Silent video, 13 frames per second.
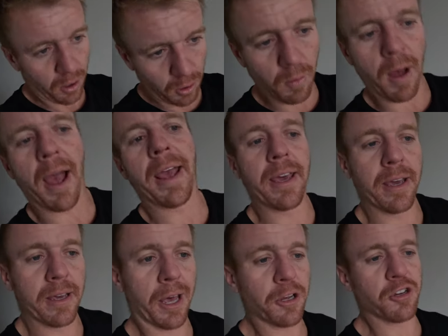Hawaii
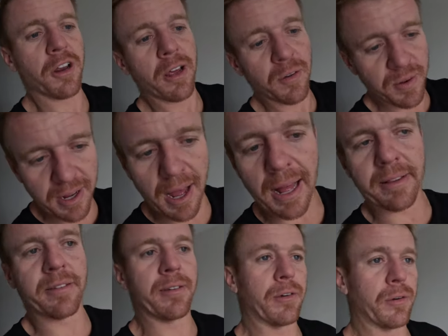yesterday. We
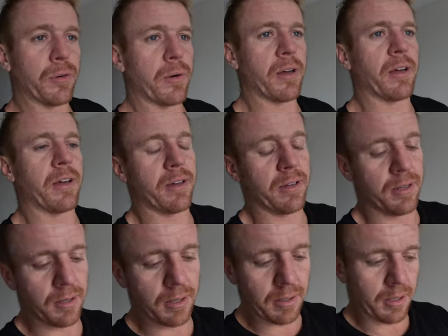got to uh,
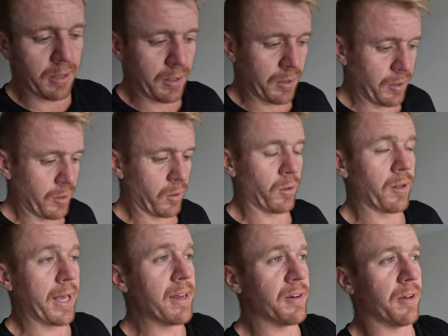
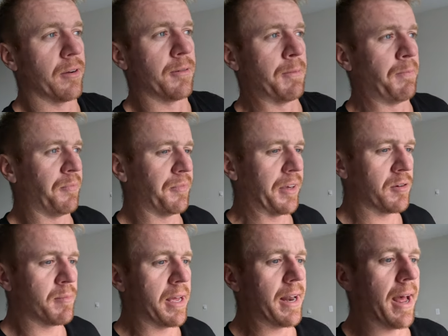Orlando, and
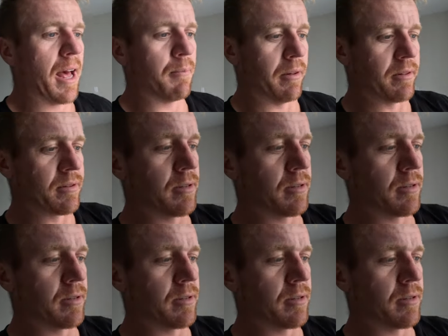we made it happen.